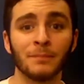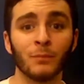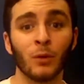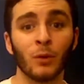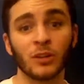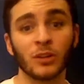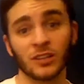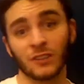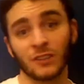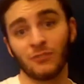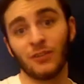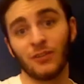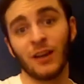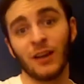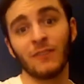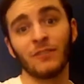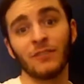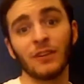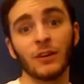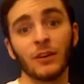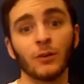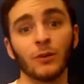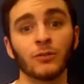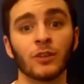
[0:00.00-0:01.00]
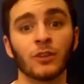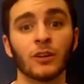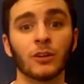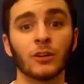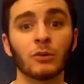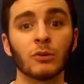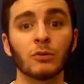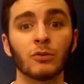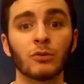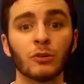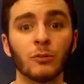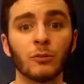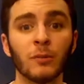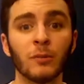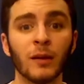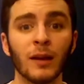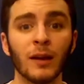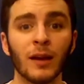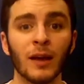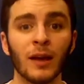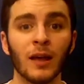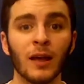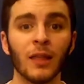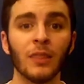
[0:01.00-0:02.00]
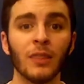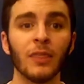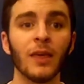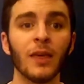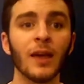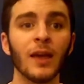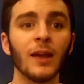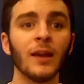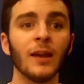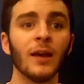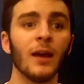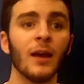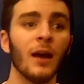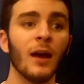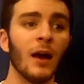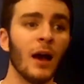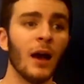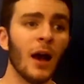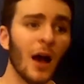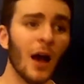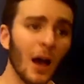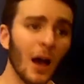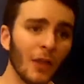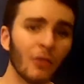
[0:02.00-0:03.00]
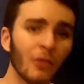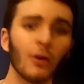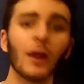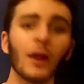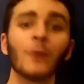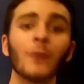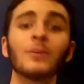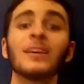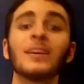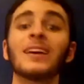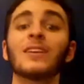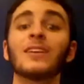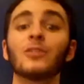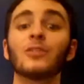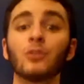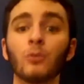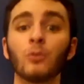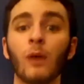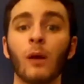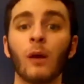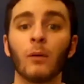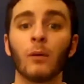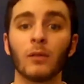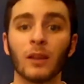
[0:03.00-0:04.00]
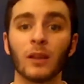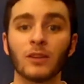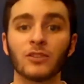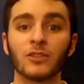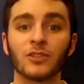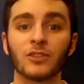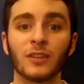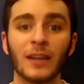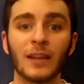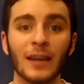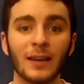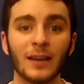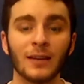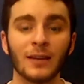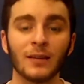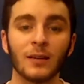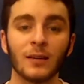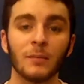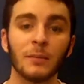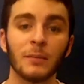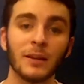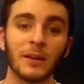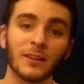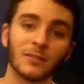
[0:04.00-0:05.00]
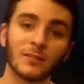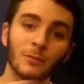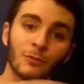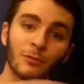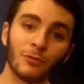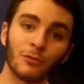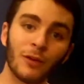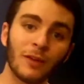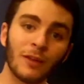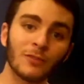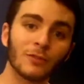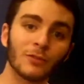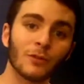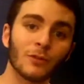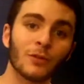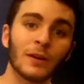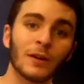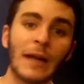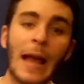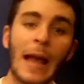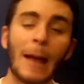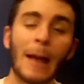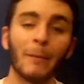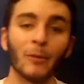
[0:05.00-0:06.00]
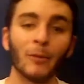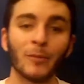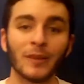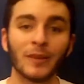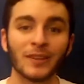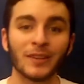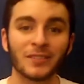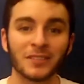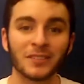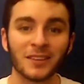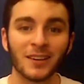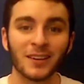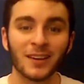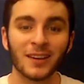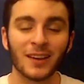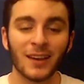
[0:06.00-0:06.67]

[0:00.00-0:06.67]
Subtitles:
Watch like 5 videos on YouTube. Then, I thought I would take a 2-hour lunch today, meeting some friends over at Applebee's.